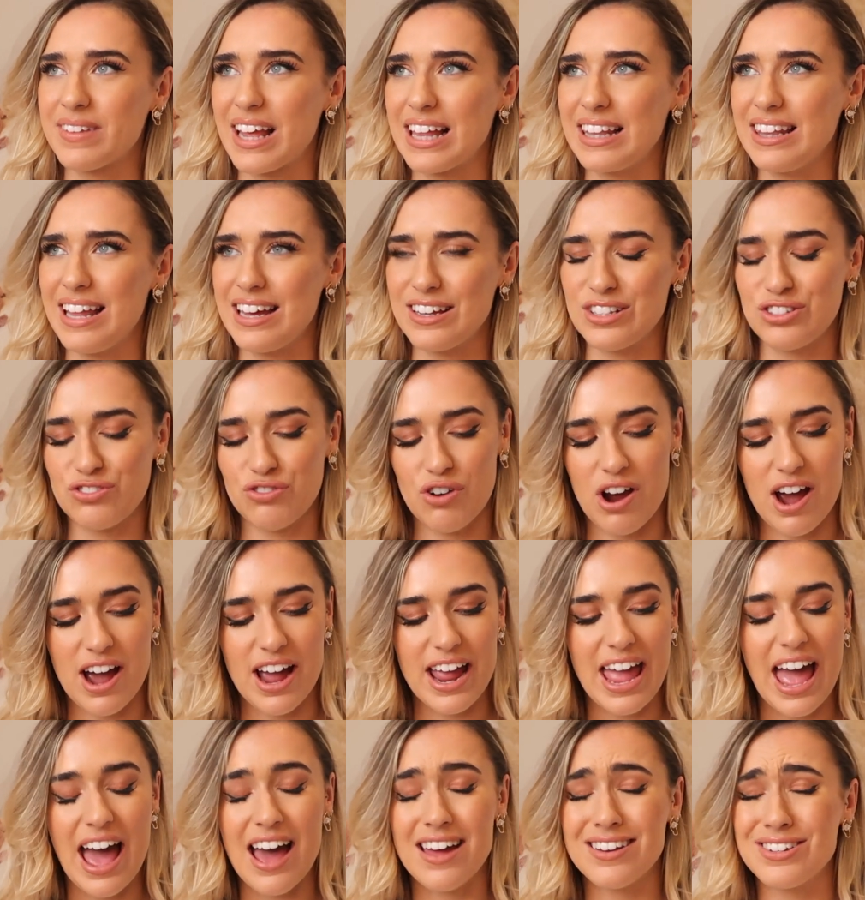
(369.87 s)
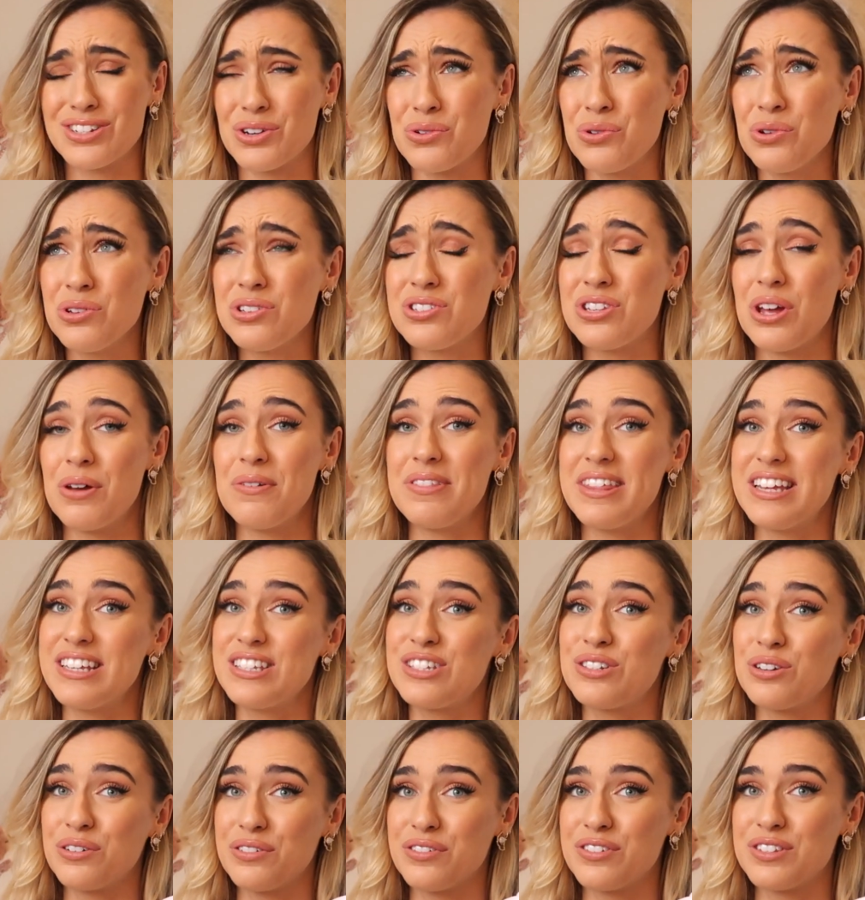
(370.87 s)
less dry and also this
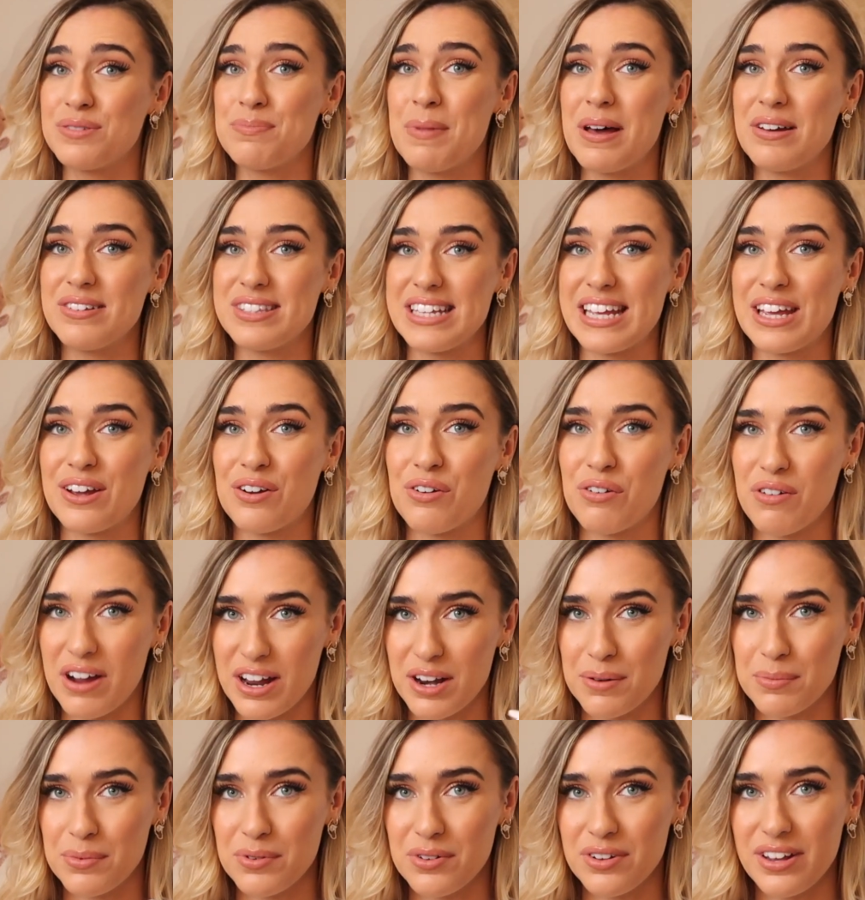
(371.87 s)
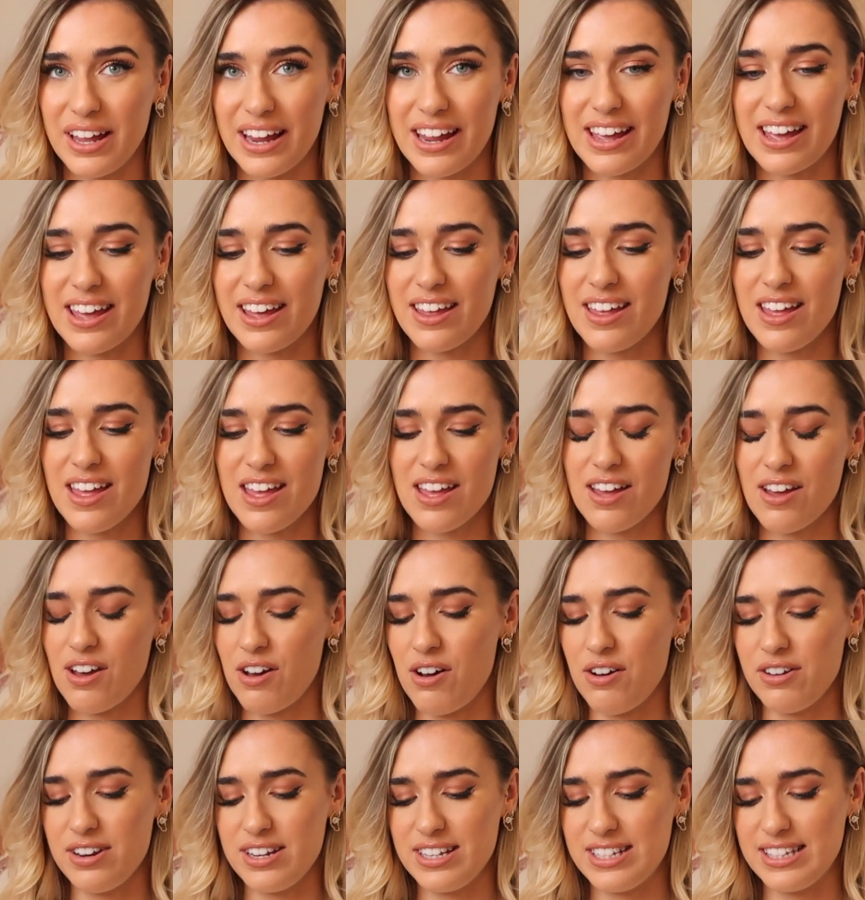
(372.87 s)
stuff smells incredible like
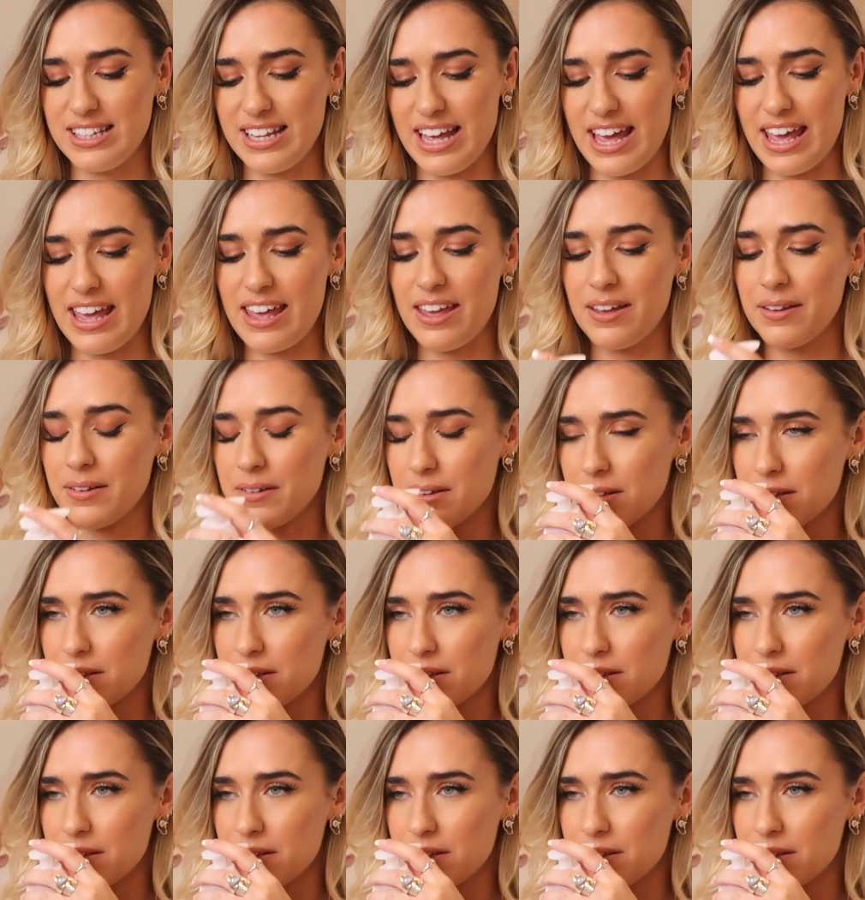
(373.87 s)
honestly